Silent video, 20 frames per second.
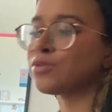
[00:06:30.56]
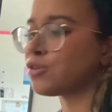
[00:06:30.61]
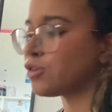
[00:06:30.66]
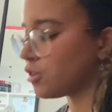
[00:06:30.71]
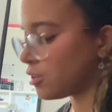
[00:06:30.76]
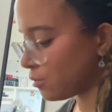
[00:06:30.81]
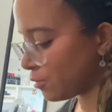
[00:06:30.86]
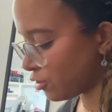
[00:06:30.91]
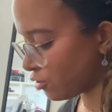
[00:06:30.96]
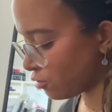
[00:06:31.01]

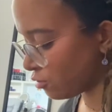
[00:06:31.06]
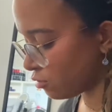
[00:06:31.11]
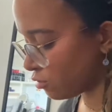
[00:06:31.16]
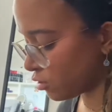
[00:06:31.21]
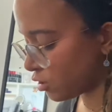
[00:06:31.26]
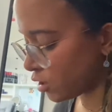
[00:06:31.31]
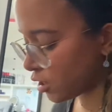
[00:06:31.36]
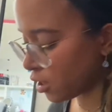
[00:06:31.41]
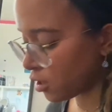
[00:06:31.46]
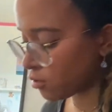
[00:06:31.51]
Let me show you the
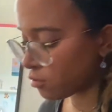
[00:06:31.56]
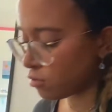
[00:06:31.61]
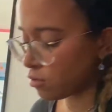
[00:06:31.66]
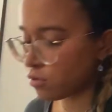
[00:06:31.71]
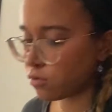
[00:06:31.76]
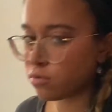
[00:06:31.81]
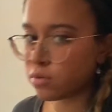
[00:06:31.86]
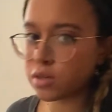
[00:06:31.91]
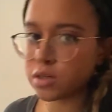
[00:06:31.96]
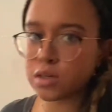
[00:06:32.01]
snap real
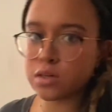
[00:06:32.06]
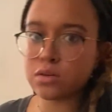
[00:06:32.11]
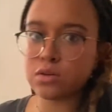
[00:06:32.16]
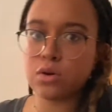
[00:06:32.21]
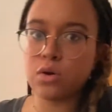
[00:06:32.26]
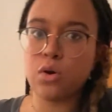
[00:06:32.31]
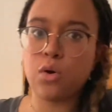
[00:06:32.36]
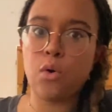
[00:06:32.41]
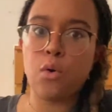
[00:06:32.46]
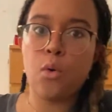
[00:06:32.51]
quick.
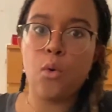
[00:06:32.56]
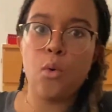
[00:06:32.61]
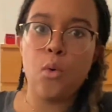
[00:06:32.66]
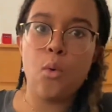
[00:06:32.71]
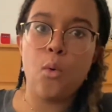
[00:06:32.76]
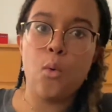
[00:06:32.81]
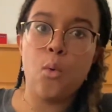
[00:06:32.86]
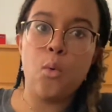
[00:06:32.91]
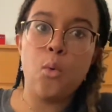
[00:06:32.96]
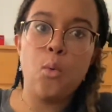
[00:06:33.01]

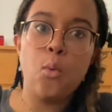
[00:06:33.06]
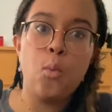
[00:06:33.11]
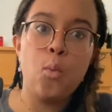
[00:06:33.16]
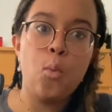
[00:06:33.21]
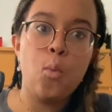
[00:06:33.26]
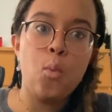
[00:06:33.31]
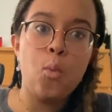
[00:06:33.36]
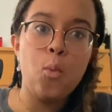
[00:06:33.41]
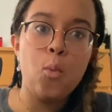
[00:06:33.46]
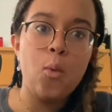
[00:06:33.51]

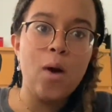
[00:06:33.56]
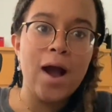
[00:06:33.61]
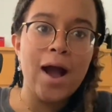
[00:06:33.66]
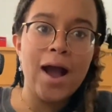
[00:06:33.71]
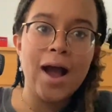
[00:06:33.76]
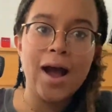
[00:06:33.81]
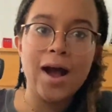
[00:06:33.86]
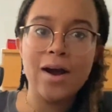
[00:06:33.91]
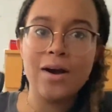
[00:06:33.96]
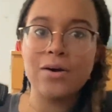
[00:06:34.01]

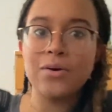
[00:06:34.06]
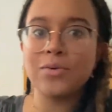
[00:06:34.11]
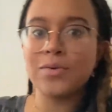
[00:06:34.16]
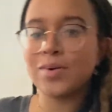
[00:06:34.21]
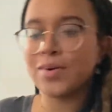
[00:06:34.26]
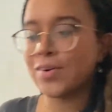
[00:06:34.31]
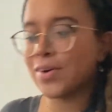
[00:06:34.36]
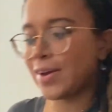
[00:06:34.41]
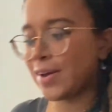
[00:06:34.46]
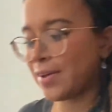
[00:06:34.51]
Wow.
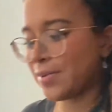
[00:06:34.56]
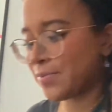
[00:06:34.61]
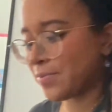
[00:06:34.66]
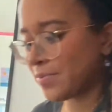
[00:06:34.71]
Okay.